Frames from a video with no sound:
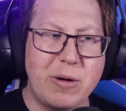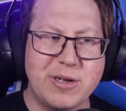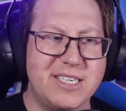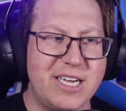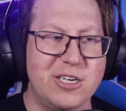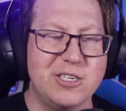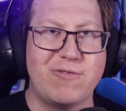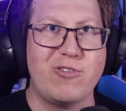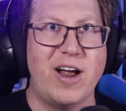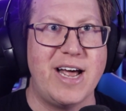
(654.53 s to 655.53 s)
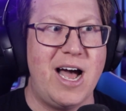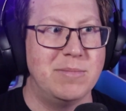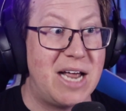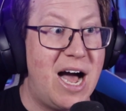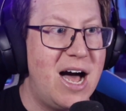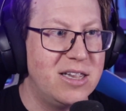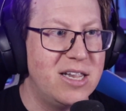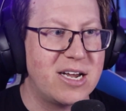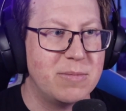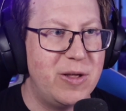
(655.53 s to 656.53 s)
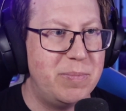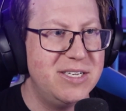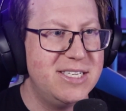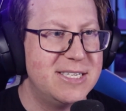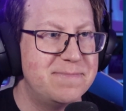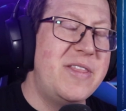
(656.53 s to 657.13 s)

but we can see those front arms are like flippers.